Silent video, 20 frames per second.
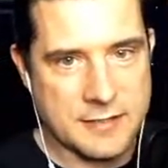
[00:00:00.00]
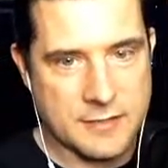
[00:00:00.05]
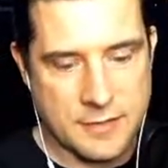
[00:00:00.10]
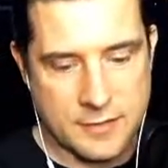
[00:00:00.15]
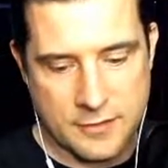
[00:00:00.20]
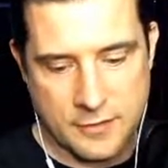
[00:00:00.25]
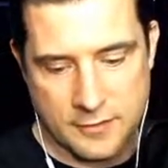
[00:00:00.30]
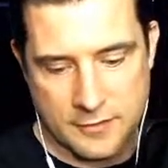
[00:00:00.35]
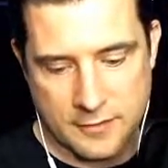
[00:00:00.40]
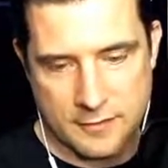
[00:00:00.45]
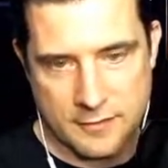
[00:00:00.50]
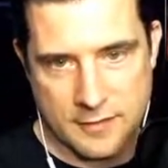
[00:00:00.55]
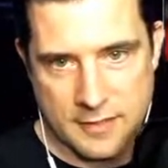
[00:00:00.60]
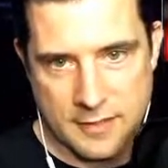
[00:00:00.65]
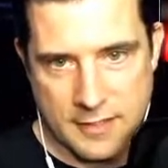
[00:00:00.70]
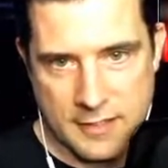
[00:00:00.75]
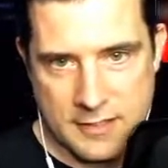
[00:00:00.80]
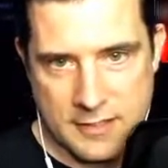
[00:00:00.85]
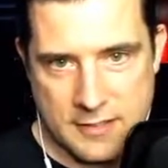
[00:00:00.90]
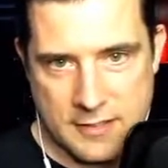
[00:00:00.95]
So I did
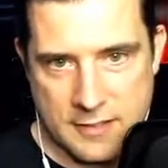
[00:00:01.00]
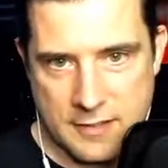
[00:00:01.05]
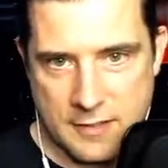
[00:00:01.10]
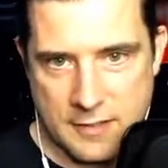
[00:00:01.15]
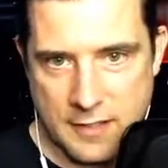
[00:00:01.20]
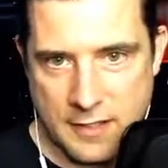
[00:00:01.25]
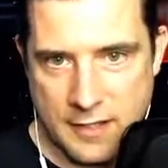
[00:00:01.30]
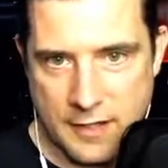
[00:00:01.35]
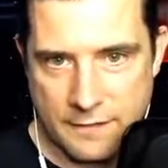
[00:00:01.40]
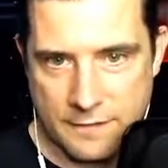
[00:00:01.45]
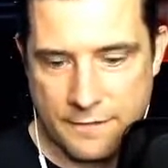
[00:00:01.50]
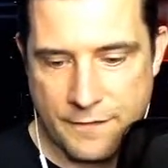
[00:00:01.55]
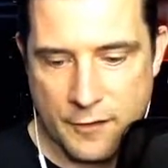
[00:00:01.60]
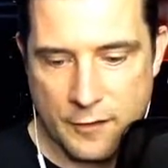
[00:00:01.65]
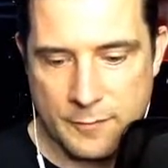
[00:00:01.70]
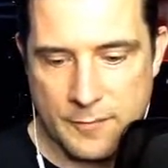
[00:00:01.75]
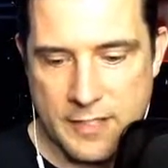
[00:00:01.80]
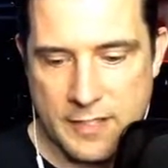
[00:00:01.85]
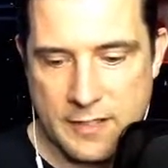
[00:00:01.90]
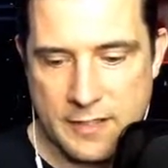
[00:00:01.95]
this, I
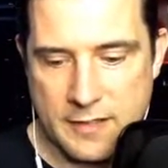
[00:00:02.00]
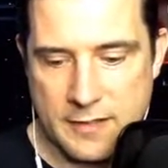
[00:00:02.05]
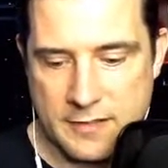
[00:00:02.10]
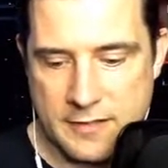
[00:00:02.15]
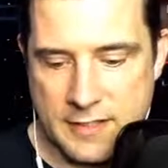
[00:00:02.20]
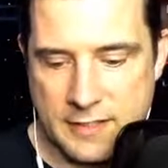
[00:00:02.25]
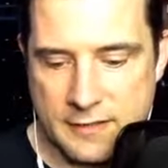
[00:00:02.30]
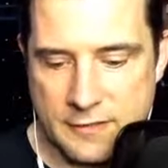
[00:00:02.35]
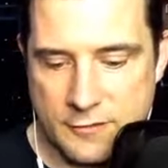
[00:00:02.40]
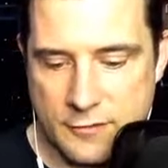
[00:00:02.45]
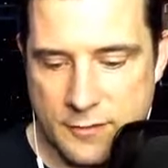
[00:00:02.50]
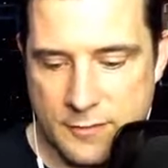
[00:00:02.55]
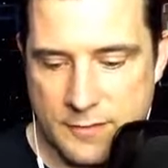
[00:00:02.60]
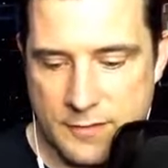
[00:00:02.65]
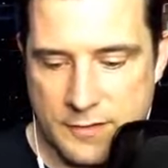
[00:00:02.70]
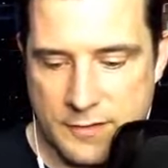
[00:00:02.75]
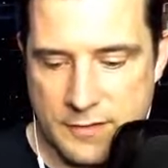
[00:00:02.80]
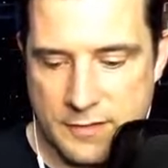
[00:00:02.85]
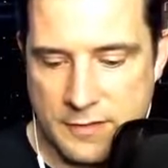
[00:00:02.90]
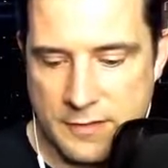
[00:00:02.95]
filmed it and sent it to them.
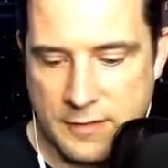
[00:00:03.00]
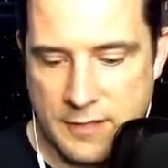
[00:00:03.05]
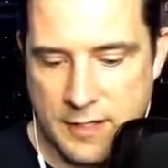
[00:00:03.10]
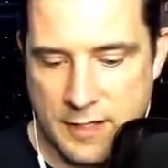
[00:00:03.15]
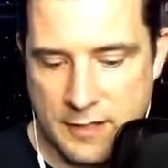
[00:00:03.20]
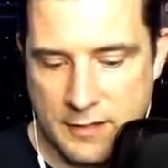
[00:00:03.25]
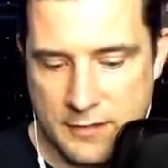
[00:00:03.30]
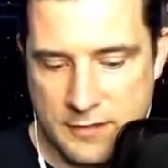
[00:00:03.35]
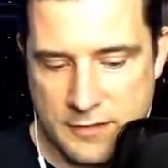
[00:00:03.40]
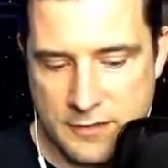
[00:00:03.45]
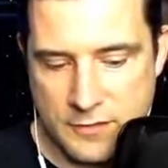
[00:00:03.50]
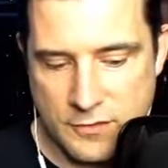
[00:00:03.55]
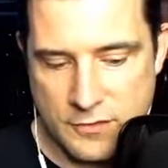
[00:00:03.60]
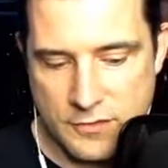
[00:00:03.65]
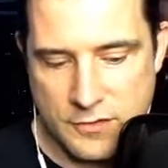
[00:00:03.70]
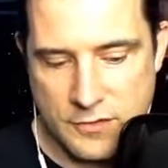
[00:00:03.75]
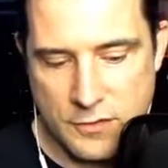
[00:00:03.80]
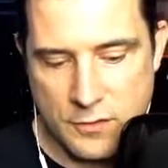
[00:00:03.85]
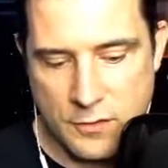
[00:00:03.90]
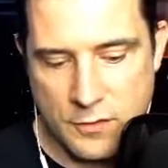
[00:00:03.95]
So I said, okay, just so
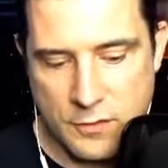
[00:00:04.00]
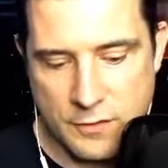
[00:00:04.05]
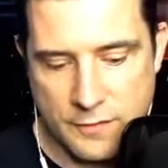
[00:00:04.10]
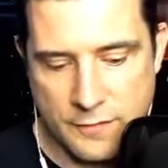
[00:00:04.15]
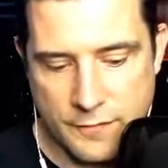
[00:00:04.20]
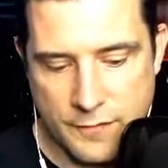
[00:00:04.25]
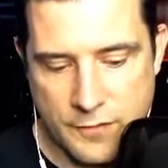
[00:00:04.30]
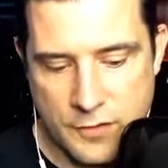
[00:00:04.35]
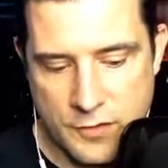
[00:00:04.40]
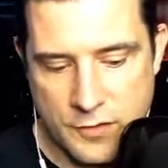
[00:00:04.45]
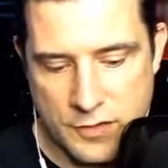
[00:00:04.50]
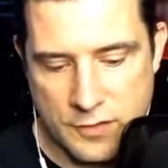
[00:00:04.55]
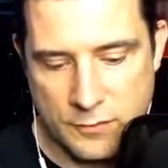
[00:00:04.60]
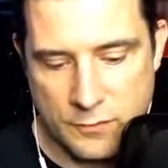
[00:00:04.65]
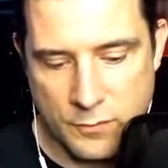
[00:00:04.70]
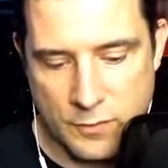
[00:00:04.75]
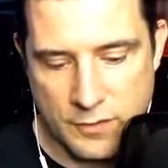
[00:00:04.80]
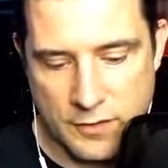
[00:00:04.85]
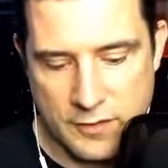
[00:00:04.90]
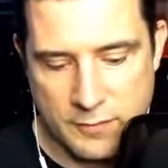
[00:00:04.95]
there's no
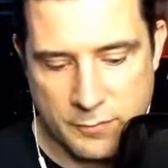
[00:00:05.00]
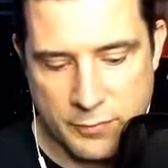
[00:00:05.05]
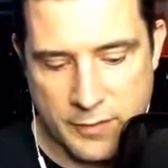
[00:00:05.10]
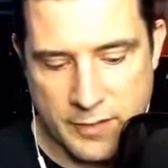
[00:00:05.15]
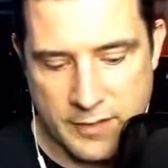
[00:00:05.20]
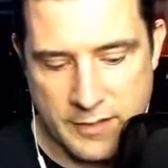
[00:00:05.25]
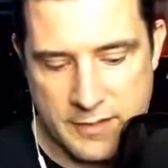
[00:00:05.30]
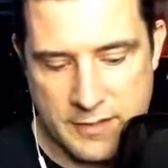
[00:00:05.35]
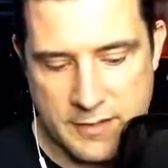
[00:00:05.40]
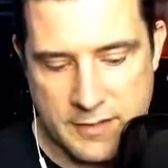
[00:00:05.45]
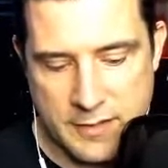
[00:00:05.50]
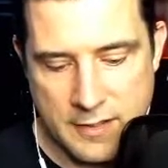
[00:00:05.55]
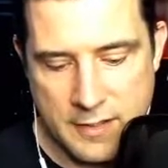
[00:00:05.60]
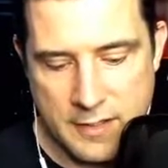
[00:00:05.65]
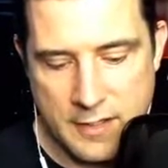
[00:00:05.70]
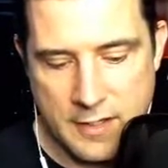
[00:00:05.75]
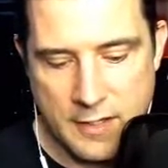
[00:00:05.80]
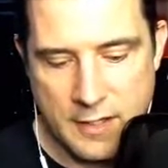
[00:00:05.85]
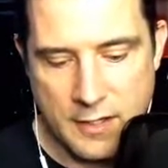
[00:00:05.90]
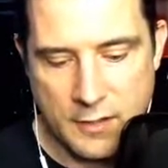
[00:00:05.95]
confusion, when this prints,
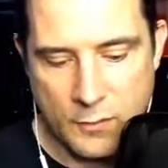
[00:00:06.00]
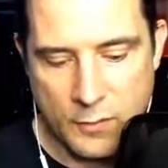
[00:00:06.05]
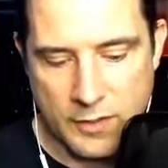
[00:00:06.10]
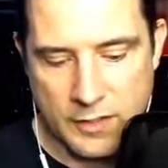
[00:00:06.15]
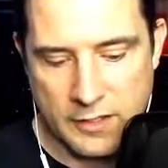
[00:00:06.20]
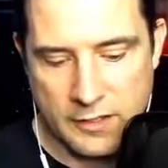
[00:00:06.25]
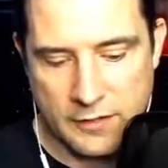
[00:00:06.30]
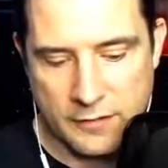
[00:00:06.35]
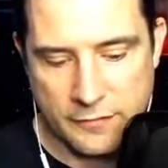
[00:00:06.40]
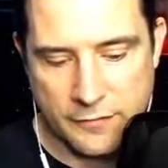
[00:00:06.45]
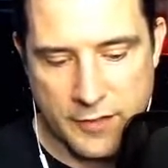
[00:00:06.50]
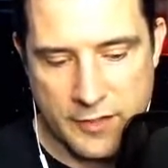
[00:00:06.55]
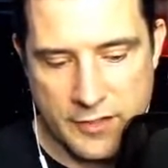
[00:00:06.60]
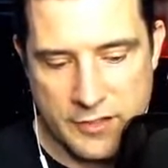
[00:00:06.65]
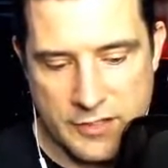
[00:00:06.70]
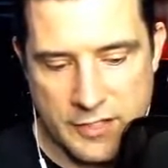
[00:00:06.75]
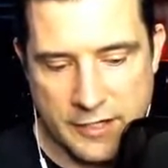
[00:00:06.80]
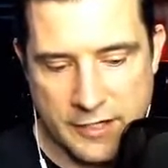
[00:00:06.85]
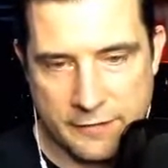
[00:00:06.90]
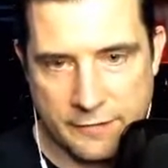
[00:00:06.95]
when you get to the French
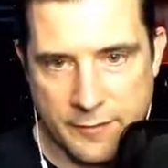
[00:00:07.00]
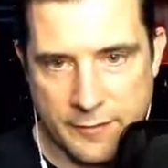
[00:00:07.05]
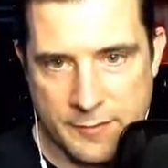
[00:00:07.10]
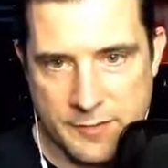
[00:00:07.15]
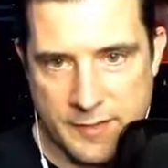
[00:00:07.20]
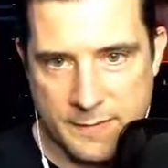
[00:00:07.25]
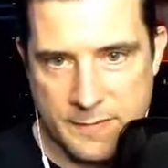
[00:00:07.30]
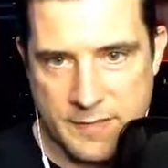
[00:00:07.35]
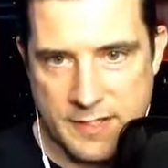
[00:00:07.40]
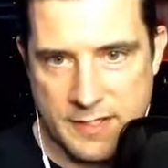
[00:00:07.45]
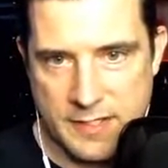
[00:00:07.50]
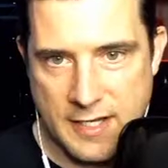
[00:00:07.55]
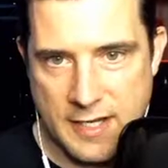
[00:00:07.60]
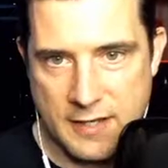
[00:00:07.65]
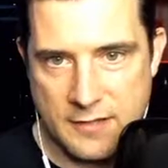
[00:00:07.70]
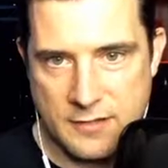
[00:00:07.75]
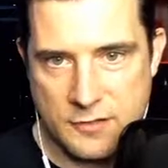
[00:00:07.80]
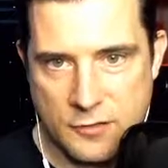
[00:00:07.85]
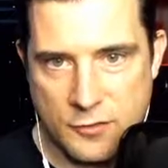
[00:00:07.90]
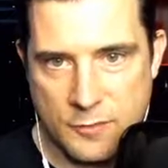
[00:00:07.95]
side, it flips upside
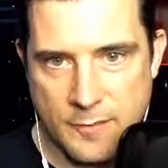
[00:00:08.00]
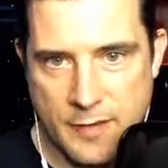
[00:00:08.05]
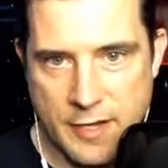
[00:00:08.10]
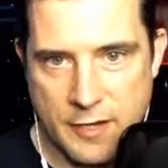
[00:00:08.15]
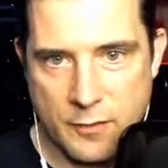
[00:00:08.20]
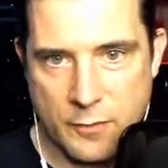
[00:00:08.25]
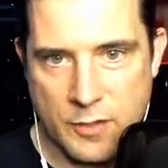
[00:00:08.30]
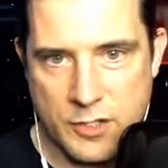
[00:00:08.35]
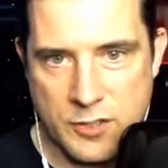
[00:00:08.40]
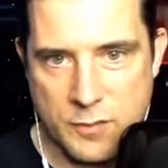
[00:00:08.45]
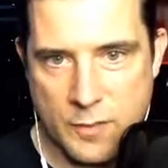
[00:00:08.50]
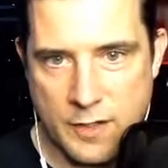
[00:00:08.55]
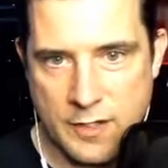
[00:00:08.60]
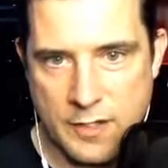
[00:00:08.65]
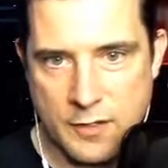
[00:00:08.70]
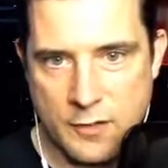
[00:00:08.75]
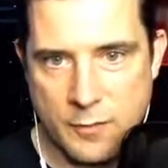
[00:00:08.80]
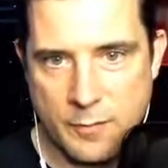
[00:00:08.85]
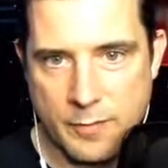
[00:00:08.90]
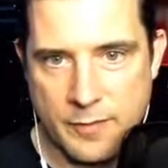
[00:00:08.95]
down. no matter which way
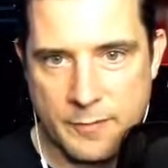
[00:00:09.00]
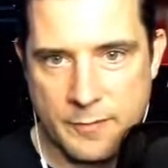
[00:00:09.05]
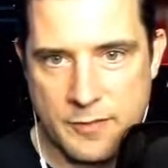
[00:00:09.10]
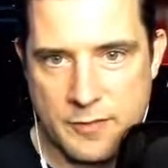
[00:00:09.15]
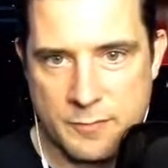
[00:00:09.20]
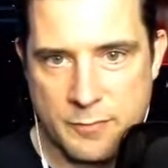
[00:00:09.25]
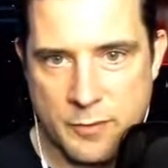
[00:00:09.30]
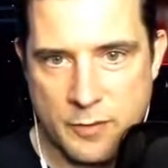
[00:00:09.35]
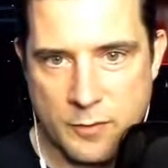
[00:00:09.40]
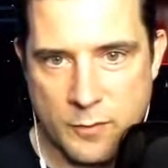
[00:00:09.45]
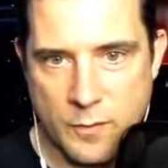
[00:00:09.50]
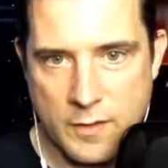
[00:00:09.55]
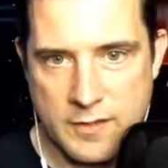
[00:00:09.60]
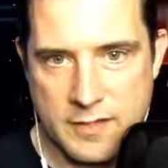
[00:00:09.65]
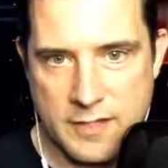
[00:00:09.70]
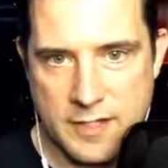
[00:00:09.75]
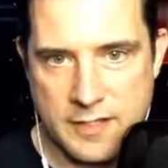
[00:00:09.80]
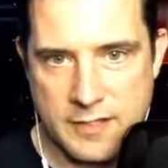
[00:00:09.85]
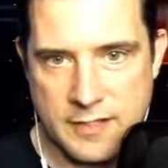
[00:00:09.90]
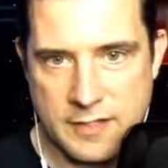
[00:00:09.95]
you open up this book, one
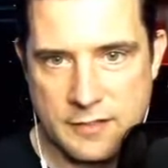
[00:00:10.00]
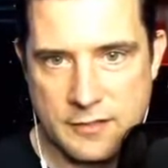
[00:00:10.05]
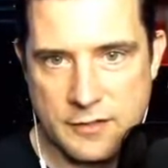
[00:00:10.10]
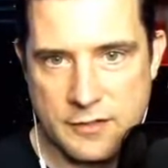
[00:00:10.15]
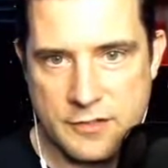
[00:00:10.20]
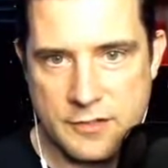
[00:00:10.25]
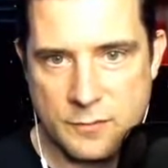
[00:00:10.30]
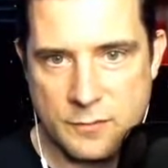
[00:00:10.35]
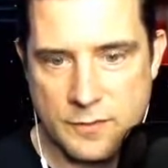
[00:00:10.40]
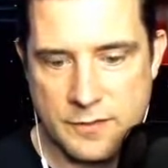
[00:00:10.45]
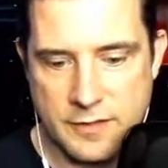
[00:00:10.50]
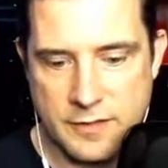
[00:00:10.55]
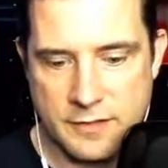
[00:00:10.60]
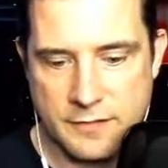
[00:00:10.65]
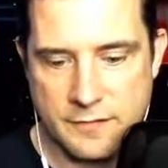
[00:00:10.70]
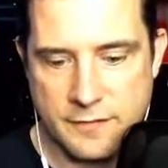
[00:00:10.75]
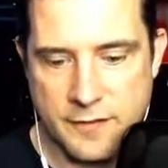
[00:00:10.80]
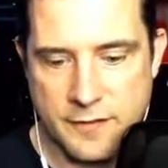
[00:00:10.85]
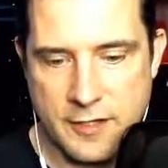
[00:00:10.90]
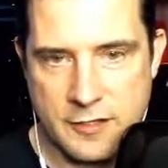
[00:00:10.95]
side's English, one
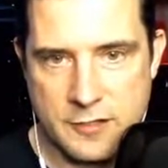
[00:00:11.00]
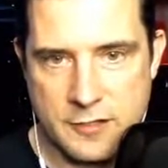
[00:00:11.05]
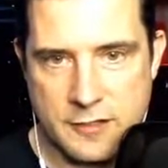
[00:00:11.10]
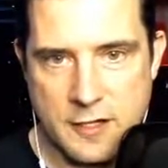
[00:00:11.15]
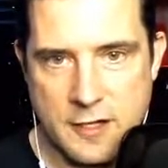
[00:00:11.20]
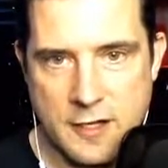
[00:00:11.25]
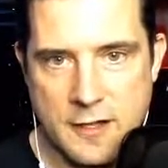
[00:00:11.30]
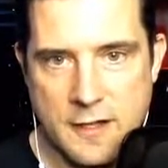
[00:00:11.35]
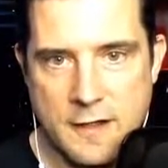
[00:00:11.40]
side's French.